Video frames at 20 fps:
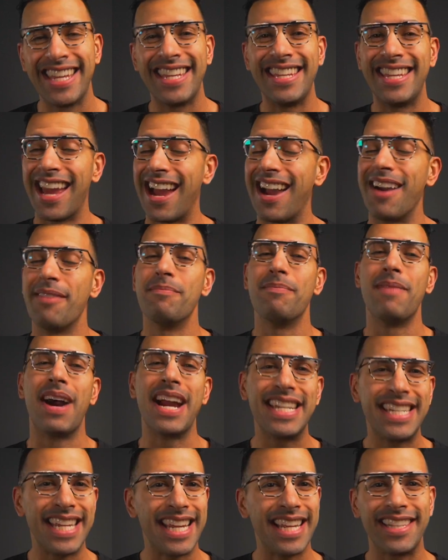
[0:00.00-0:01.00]
Yeah,
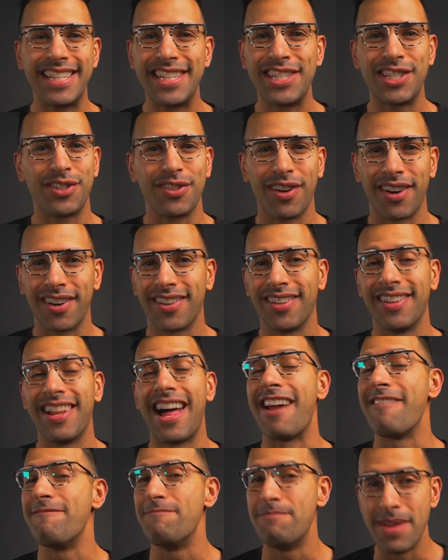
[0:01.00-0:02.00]
my daily struggle,
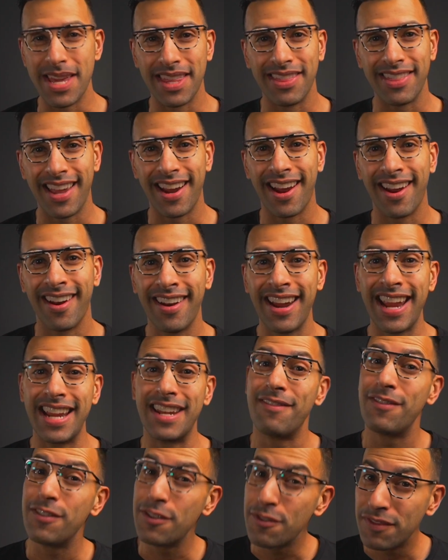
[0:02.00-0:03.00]
I've been there, and
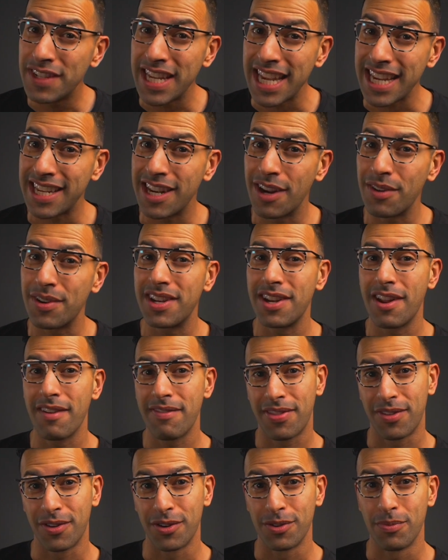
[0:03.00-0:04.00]
if you've taken out enough
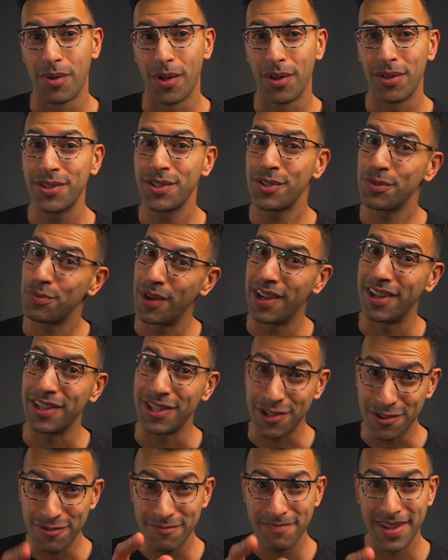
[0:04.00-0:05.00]
third molars, well,
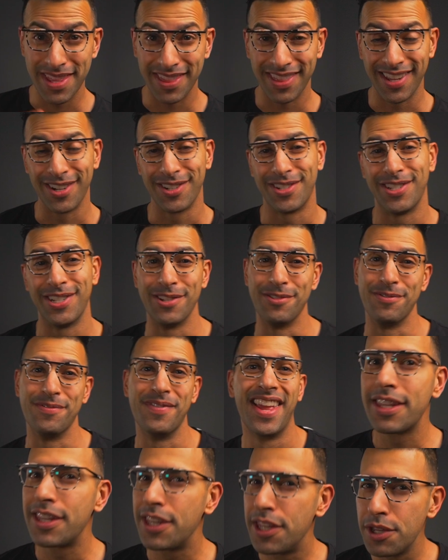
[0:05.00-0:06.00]
you've been there too.
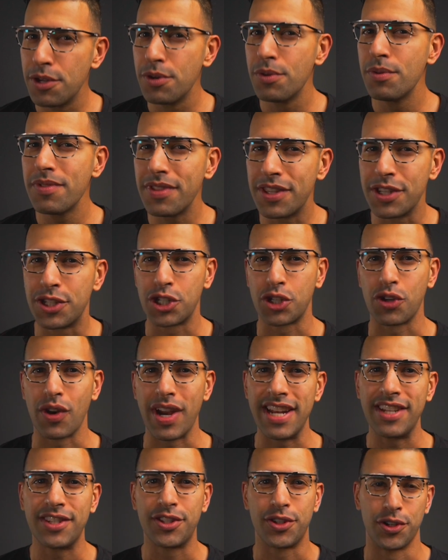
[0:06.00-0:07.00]
Cue the
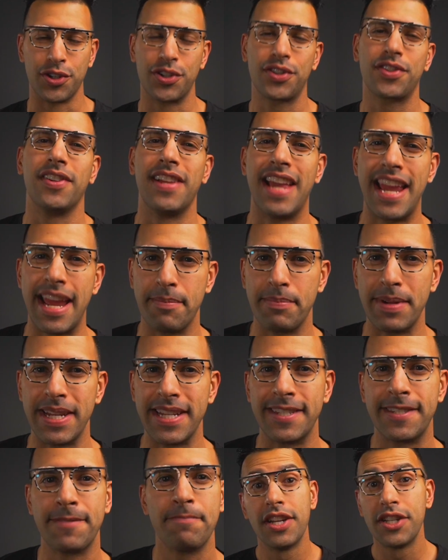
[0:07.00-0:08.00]
straight surgical
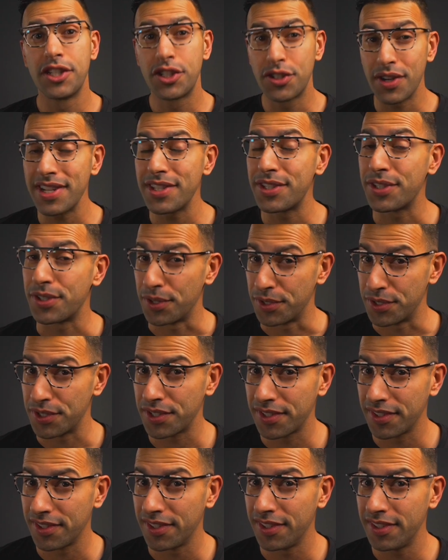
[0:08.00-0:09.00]
handpiece. Straight
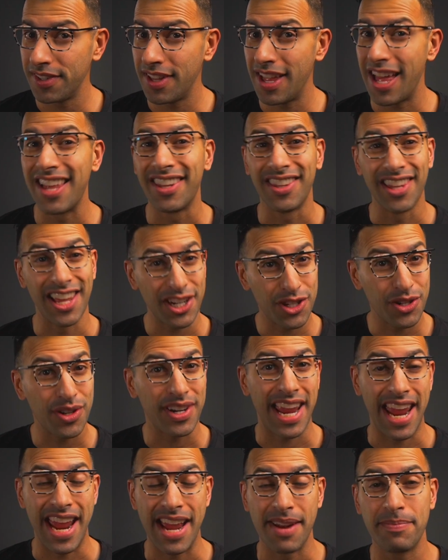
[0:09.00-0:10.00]
surgical electric
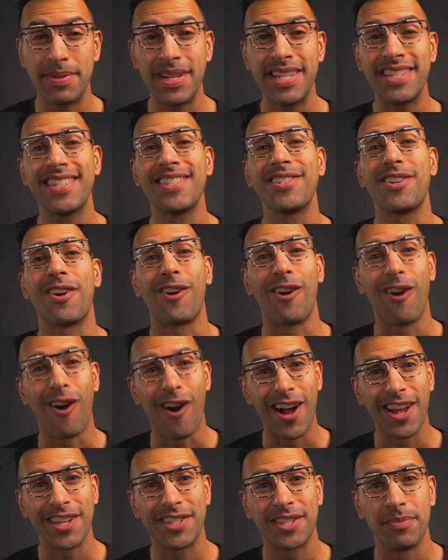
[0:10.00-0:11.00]
handpieces are
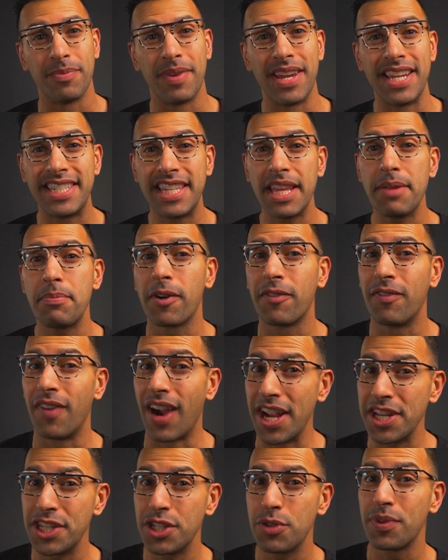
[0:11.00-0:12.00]
awesome as they
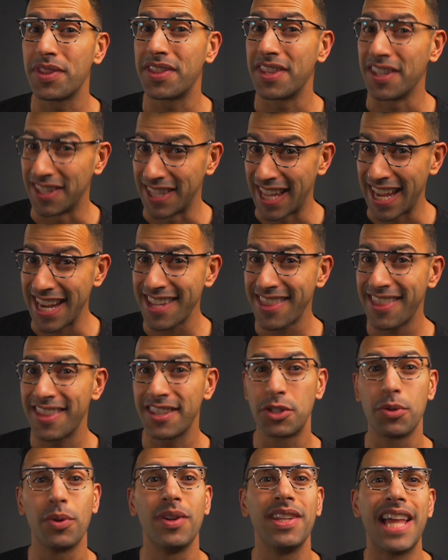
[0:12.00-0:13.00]
provide you with the length
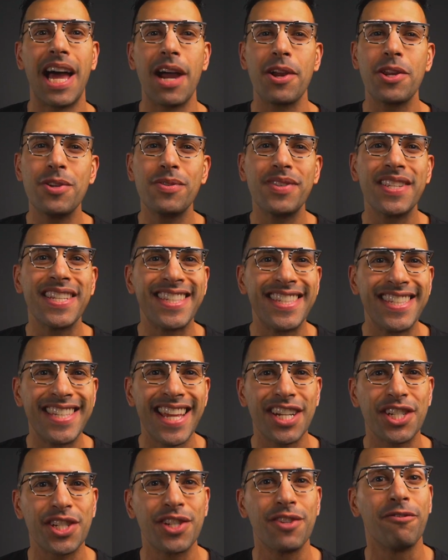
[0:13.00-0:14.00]
to allow you to
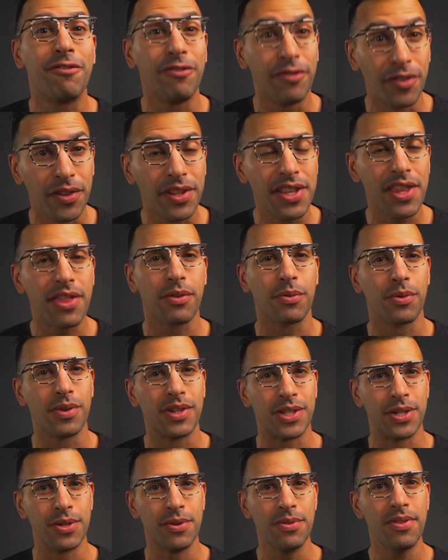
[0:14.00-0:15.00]
section fully through a
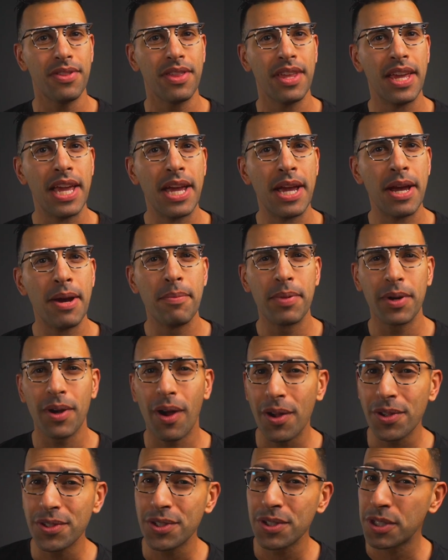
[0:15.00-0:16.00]
tooth, but
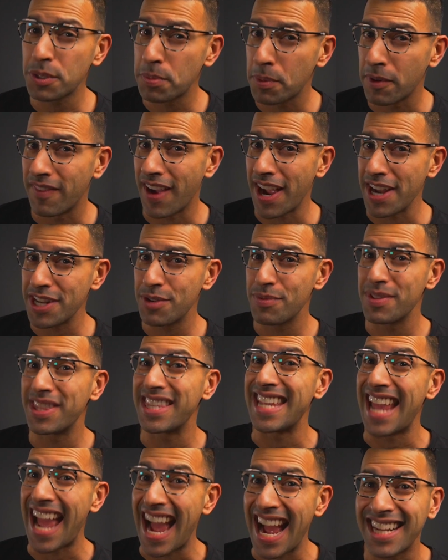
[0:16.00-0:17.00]
also to provide you with
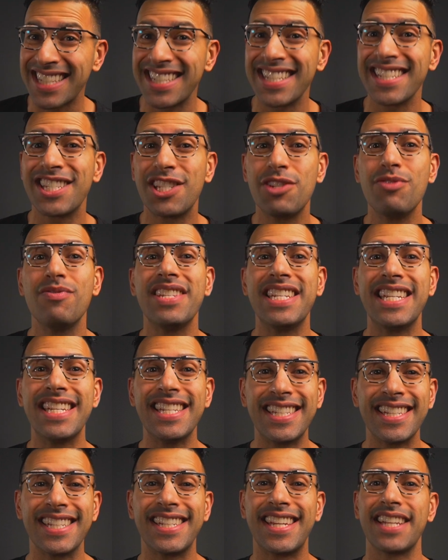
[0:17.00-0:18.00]
the access you
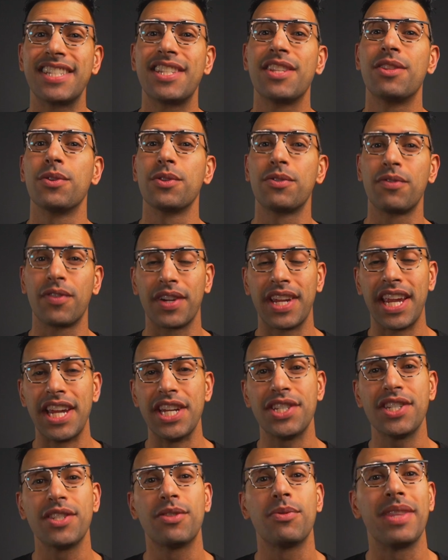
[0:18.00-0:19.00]
need to get to those
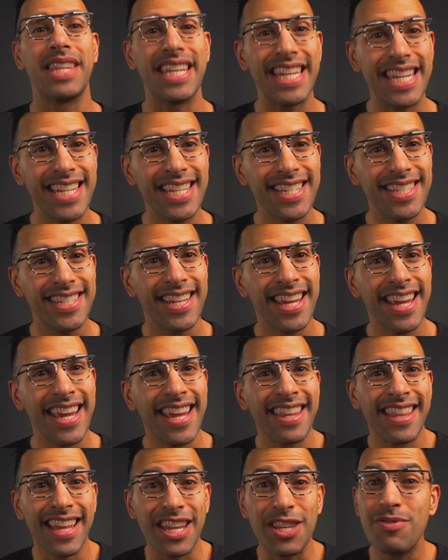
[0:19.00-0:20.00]
furcations with
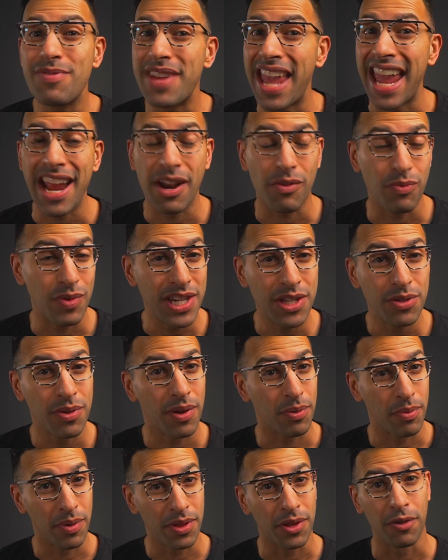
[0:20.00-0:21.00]
ease that you can't reach
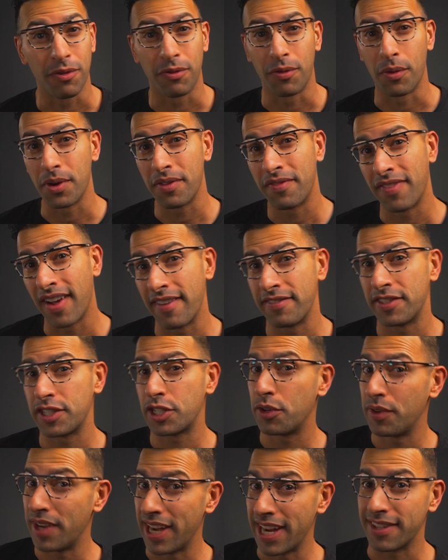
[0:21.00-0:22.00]
with with your forty-five
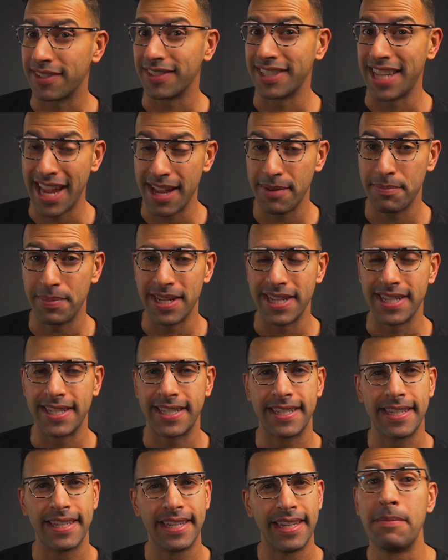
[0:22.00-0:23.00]
degree angled
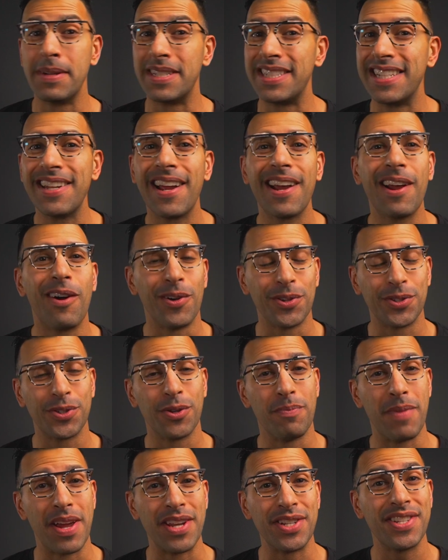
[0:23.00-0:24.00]
handpiece. But did I also
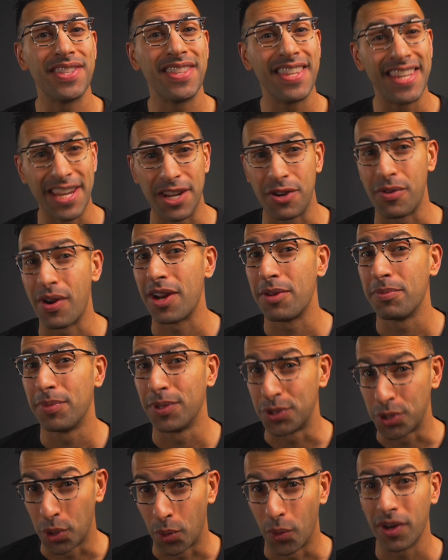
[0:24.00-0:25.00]
mention the incredible
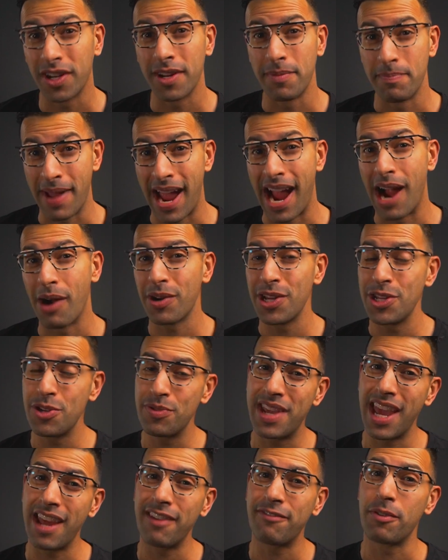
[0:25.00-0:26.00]
torque and power you
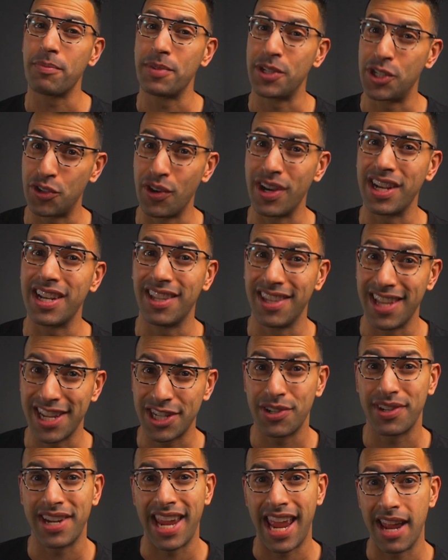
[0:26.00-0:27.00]
get from a straight
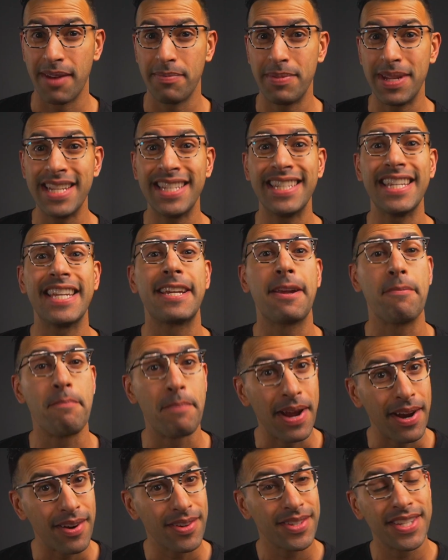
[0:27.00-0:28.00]
electric handpiece in
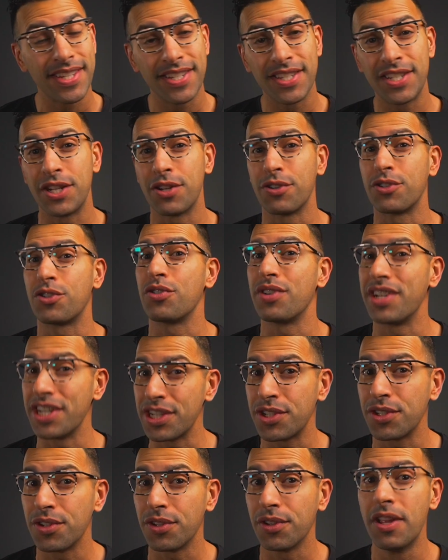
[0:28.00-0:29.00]
comparison to your
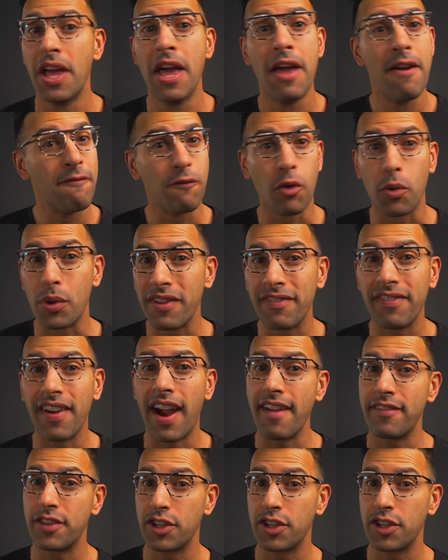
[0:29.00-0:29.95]
traditional forty-five